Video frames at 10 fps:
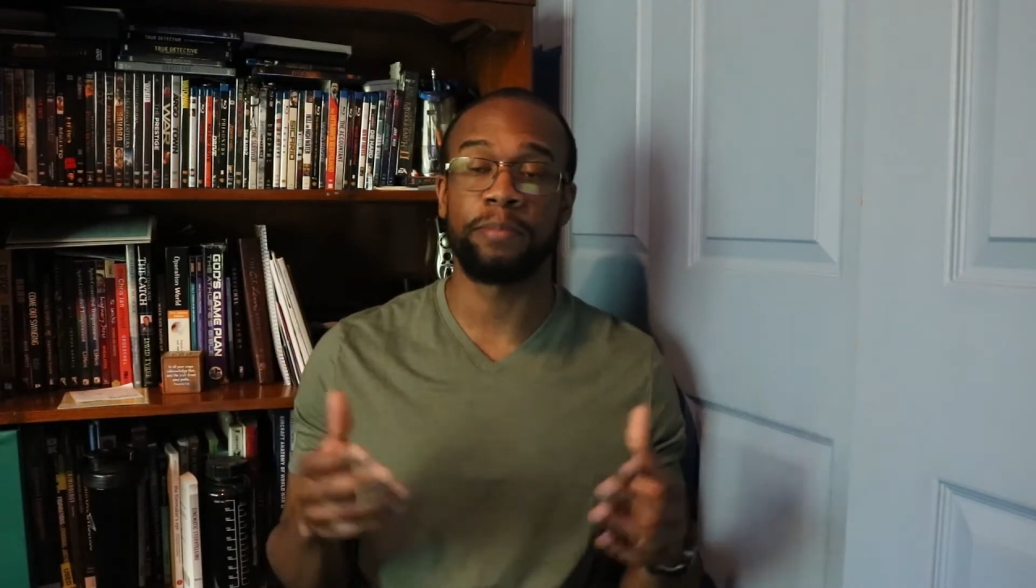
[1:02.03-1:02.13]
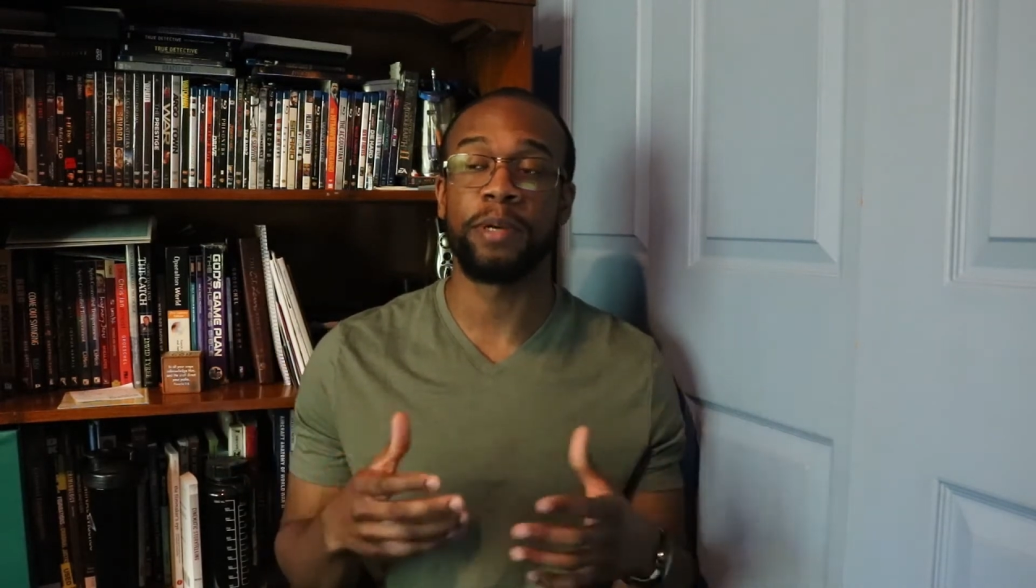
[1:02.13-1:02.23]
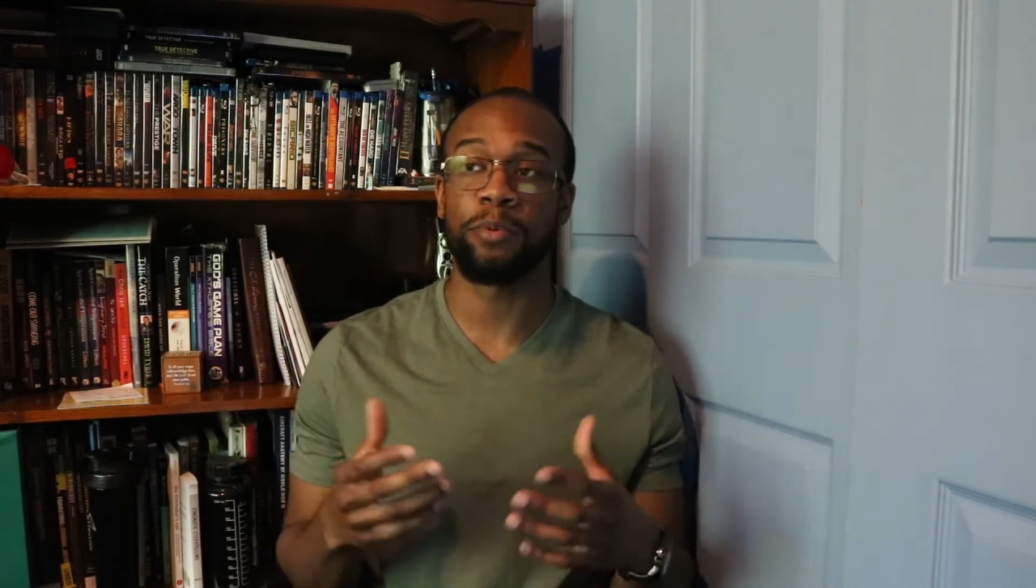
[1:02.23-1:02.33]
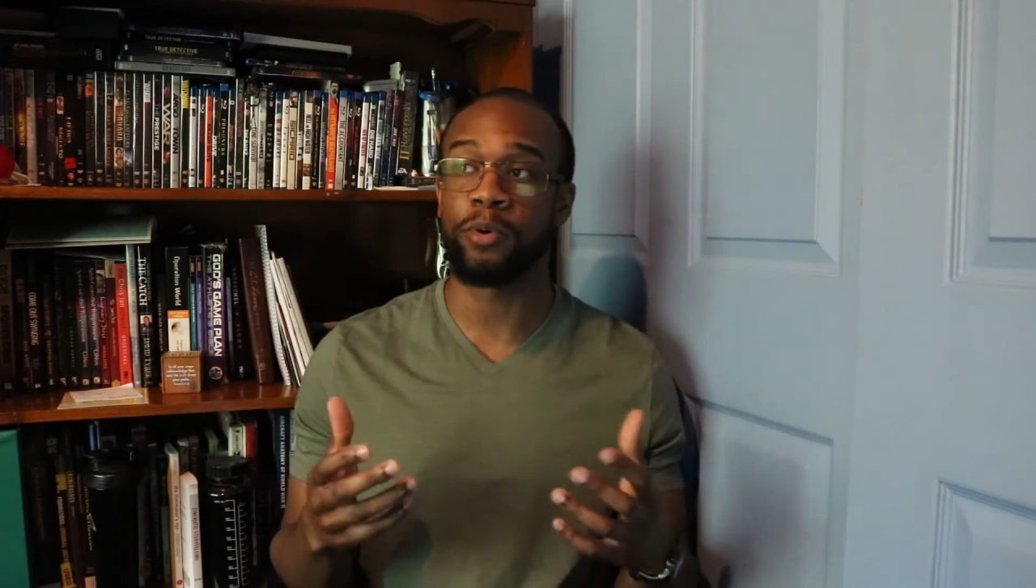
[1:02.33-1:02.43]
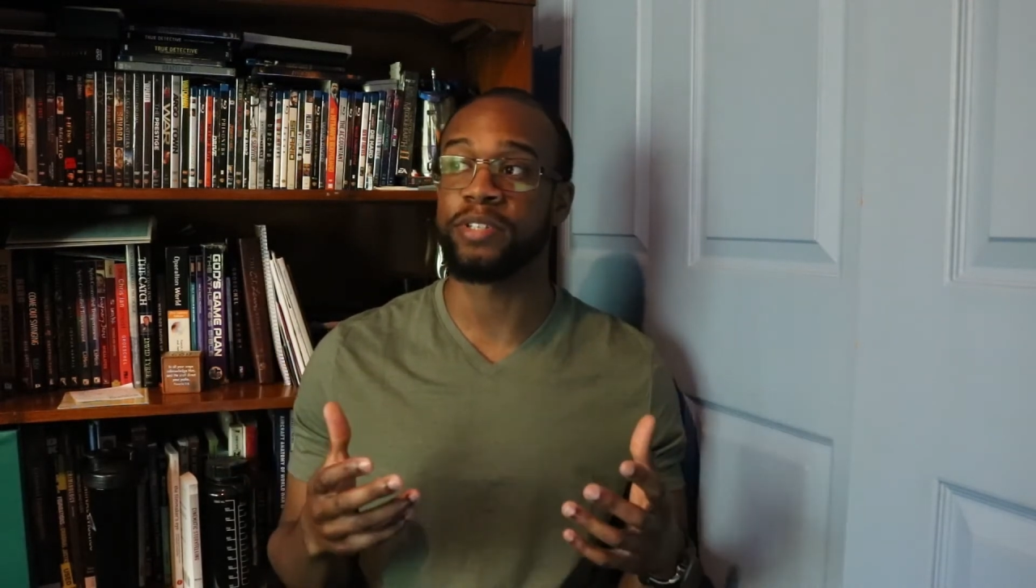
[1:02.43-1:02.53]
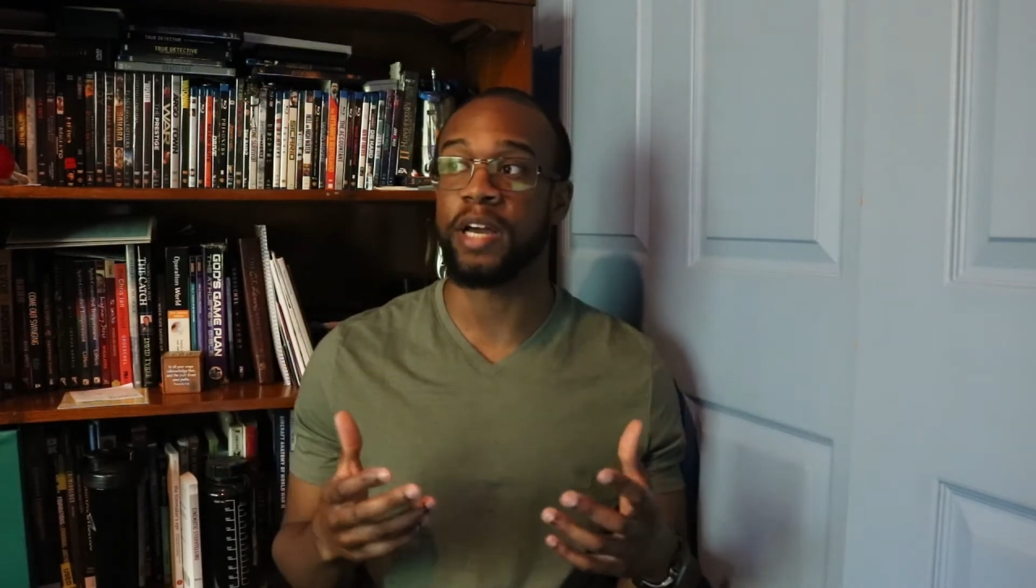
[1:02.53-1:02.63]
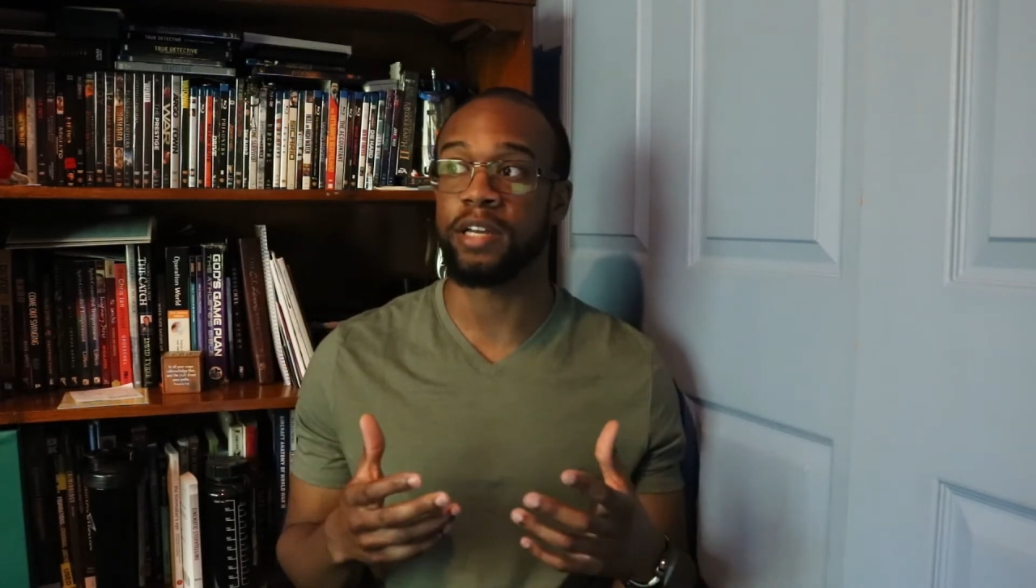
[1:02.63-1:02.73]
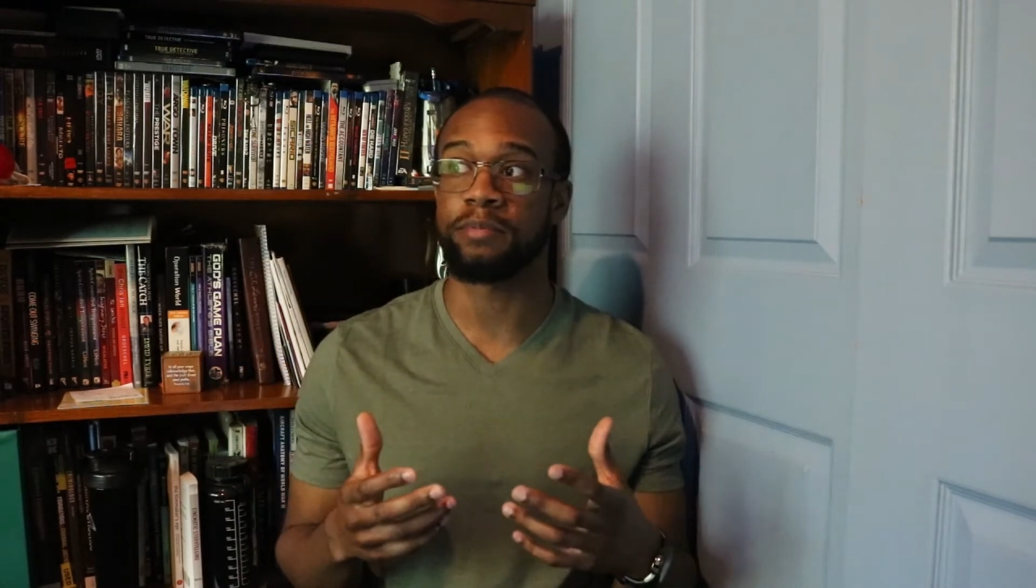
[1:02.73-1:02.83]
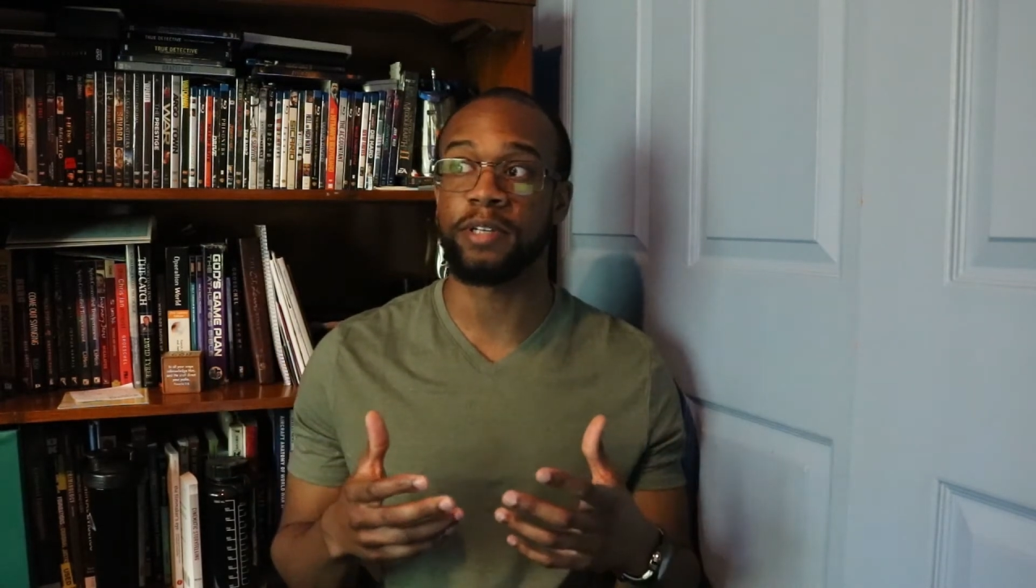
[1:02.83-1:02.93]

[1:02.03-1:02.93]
People always ask